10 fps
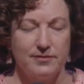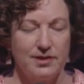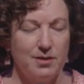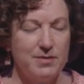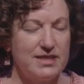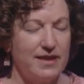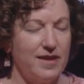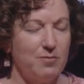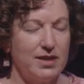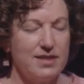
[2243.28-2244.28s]
Let me say
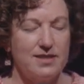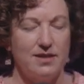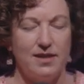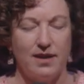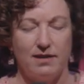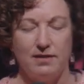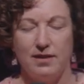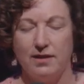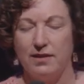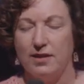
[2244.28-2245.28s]
that blessing again.
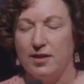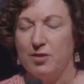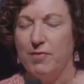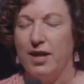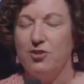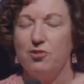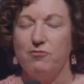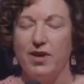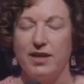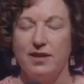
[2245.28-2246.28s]
May you
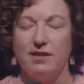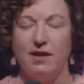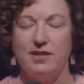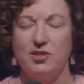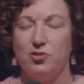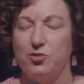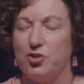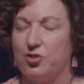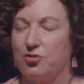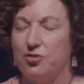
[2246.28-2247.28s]
recognize your
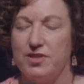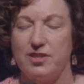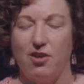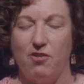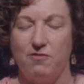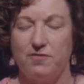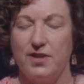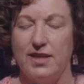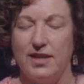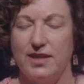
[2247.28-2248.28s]
true self
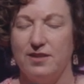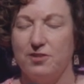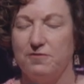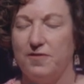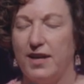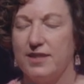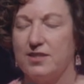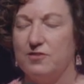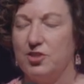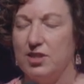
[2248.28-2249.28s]
in the
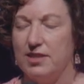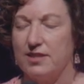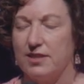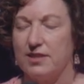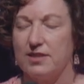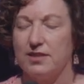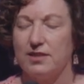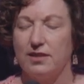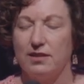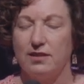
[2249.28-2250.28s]
face of Jesus,
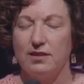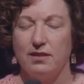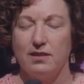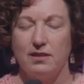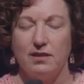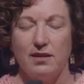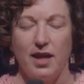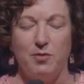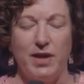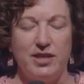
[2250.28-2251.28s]

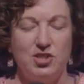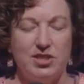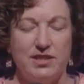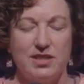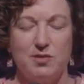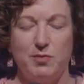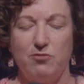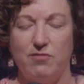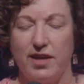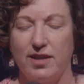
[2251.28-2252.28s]
and may Jesus be
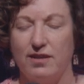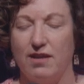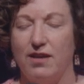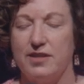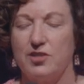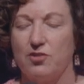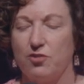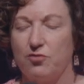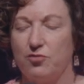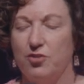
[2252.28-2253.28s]
recognized
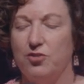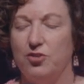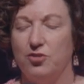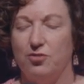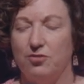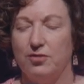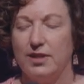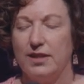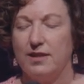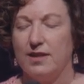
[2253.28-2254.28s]
through you
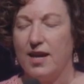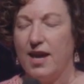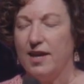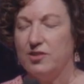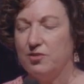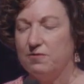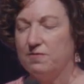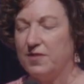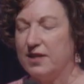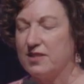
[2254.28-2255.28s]
as you
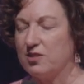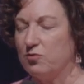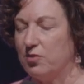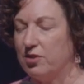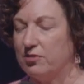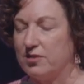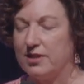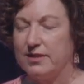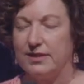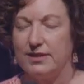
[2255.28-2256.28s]
face the world.
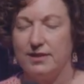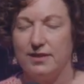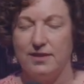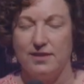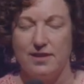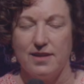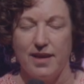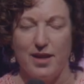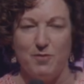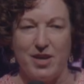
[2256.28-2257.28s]

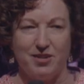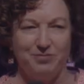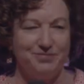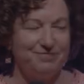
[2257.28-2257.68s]
Amen.